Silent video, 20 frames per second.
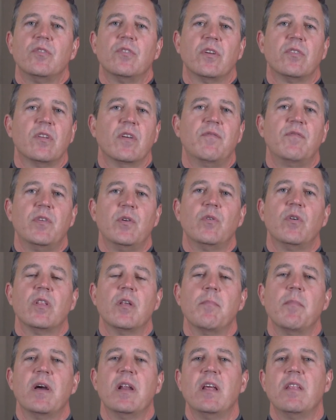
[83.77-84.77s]
just a few of the
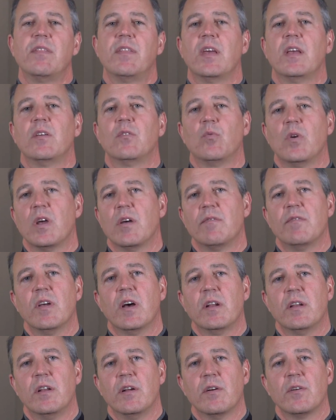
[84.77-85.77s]
many things we have
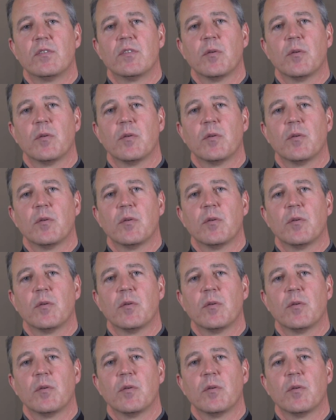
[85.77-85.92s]
done here